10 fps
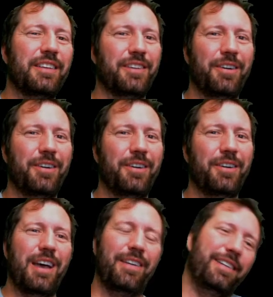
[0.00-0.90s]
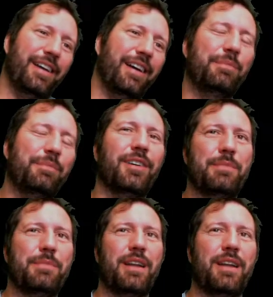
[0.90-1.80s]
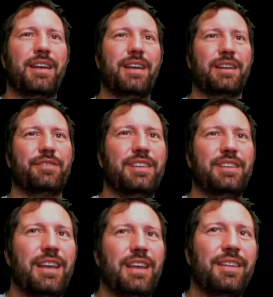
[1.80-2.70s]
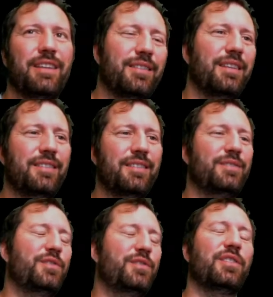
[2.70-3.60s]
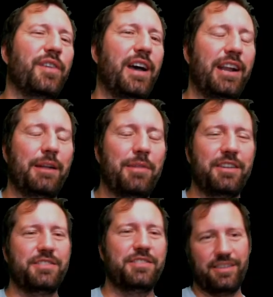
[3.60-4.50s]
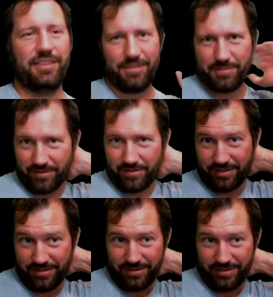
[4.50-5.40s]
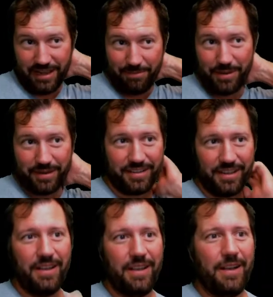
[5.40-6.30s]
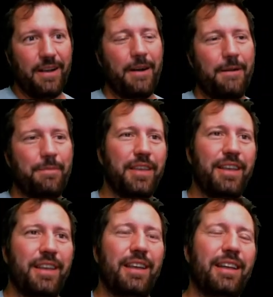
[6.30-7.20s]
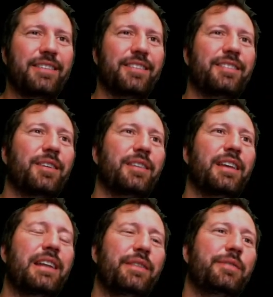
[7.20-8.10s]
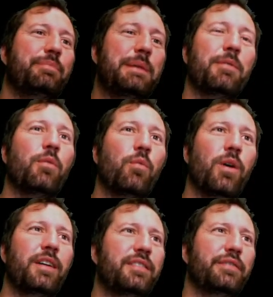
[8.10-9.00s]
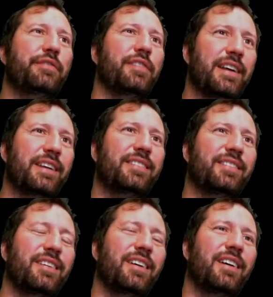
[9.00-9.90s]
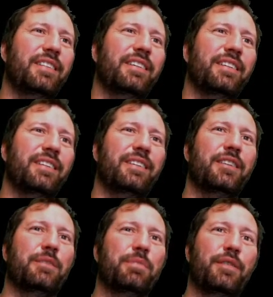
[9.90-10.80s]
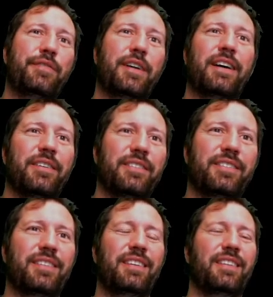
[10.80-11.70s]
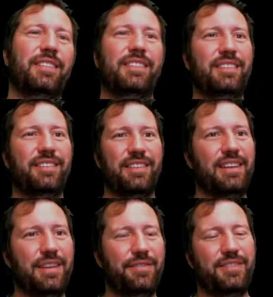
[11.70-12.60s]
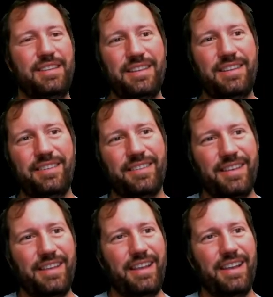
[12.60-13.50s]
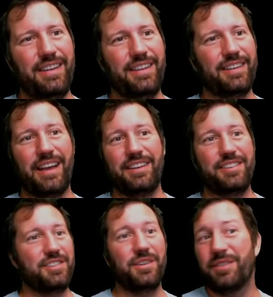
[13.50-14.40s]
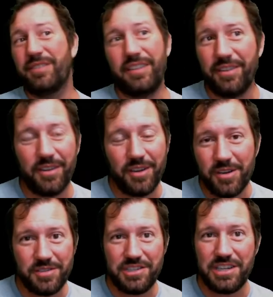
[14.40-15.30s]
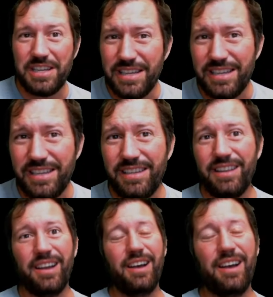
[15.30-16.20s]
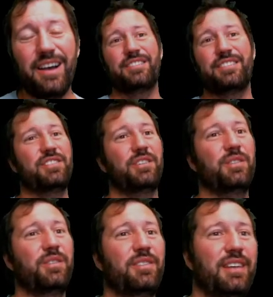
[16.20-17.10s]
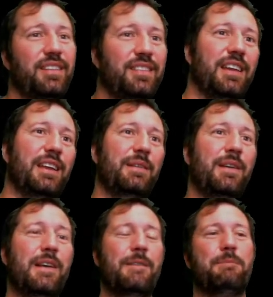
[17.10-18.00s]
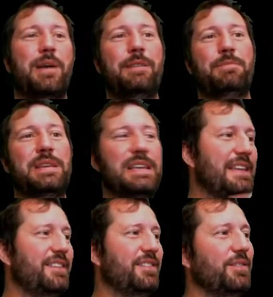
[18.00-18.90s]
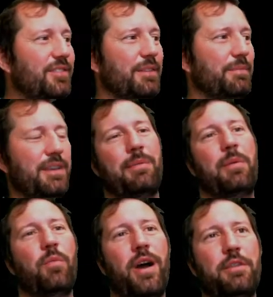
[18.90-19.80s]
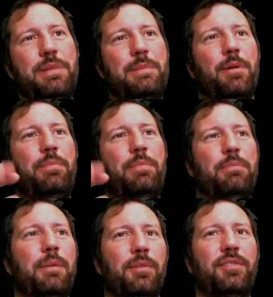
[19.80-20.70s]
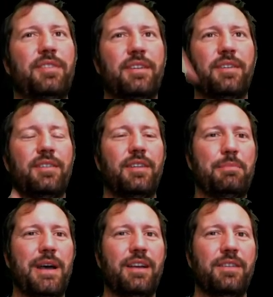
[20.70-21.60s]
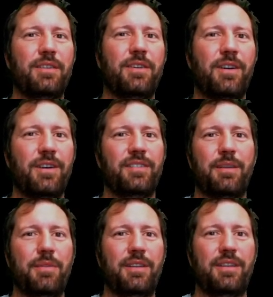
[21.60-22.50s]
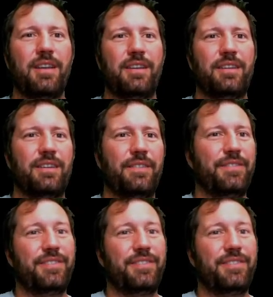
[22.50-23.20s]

So I mean, I'm talking about negatively. It is it's just fine. I'm not judging somebody wants to do that, but uh, um, it just shows and if people want to flex on their their profiles these NFTs and it kind of shows that they're an OG. Uh, shows that they might be into something. I mean, why do people put bumper stickers on the back of their cars? I mean, you know,